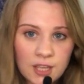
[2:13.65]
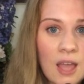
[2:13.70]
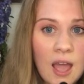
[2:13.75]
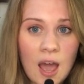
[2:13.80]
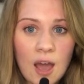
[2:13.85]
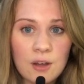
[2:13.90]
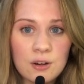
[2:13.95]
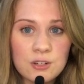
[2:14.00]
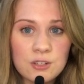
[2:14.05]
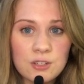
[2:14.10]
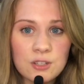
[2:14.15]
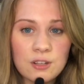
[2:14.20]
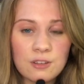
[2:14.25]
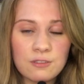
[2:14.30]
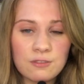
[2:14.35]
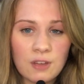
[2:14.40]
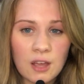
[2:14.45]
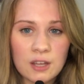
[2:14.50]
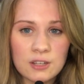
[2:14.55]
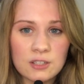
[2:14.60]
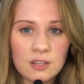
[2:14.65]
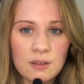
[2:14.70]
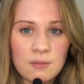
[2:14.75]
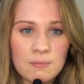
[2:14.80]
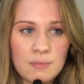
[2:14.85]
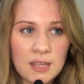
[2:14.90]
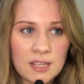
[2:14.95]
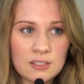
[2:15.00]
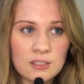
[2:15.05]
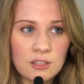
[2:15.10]
How does she affect
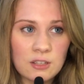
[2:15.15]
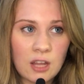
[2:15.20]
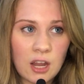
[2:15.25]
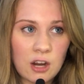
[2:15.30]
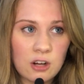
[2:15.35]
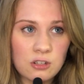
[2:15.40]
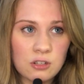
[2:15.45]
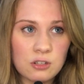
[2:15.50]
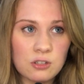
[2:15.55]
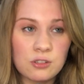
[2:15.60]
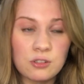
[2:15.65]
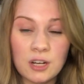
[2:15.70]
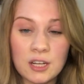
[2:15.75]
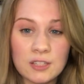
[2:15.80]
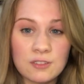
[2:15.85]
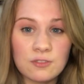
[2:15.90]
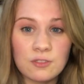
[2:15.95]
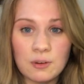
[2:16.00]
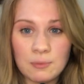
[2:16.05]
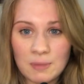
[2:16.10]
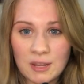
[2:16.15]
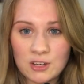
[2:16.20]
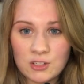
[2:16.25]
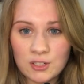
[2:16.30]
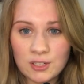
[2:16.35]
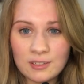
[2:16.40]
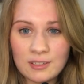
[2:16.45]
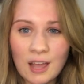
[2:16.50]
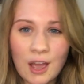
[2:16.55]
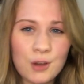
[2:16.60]
amazing character
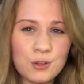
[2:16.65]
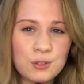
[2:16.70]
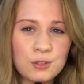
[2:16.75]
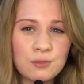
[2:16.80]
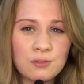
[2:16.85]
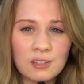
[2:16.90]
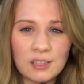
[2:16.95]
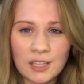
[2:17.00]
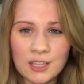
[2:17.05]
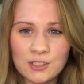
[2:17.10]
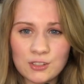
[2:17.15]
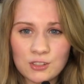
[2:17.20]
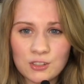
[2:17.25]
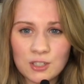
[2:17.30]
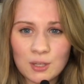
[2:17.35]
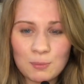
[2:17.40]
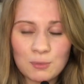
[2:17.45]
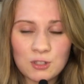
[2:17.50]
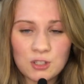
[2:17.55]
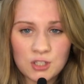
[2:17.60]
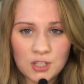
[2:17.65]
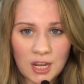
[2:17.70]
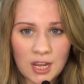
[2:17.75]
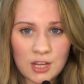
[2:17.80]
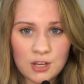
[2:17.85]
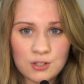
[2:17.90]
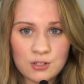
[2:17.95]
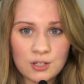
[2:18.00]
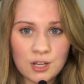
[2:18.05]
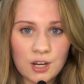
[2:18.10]
transformation? How do relationships
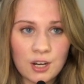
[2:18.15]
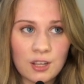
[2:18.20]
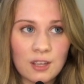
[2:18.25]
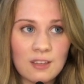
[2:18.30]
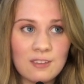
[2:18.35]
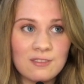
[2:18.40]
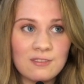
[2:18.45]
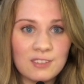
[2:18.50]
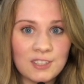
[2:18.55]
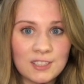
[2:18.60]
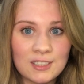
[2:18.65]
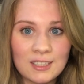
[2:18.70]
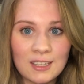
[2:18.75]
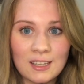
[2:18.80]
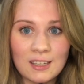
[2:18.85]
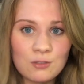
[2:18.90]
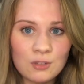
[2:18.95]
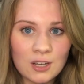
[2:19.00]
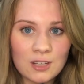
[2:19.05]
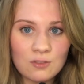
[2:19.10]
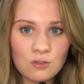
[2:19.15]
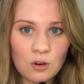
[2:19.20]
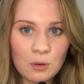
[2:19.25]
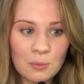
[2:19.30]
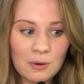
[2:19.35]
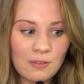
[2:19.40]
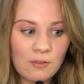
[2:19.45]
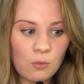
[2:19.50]
change in a convincing, transformative